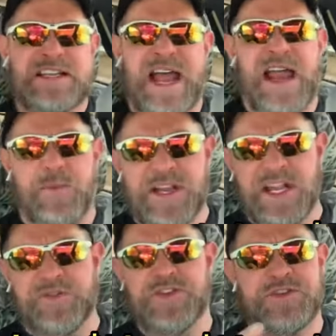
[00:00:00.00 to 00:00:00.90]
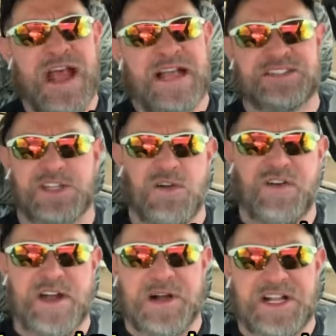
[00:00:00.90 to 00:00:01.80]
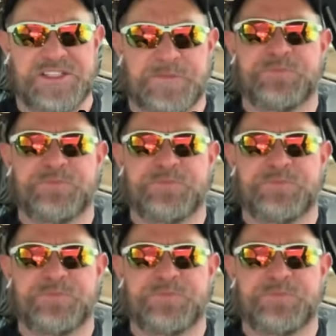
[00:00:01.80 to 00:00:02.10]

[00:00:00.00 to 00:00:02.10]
Hey, we love you guys so very much.